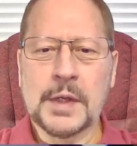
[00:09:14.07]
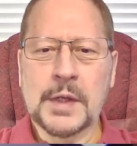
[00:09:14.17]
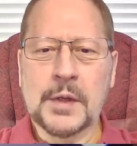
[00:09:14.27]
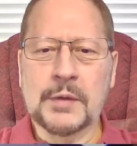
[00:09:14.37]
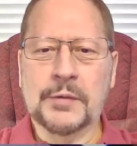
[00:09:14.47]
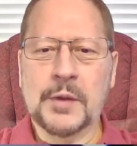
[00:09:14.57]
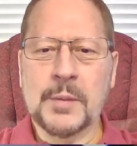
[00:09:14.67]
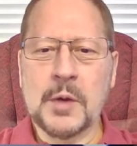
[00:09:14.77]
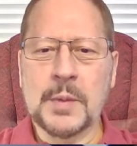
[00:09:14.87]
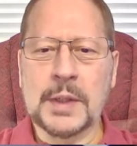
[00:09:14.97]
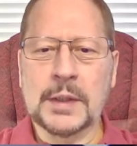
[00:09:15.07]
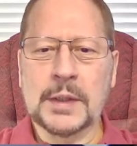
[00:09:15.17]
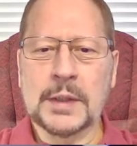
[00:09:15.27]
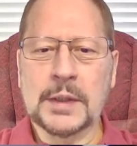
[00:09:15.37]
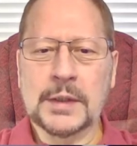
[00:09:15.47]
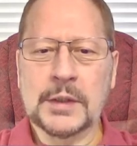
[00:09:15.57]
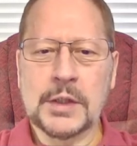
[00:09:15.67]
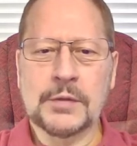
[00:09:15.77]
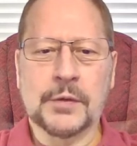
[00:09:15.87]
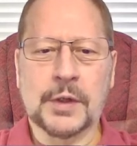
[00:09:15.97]
But for the moment,
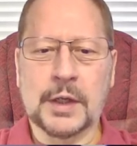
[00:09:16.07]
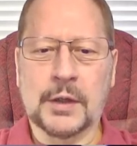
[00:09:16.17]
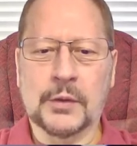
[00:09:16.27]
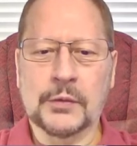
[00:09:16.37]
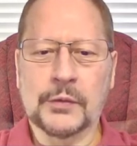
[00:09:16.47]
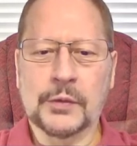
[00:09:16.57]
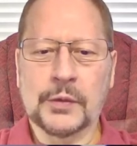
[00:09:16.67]
just for giggles,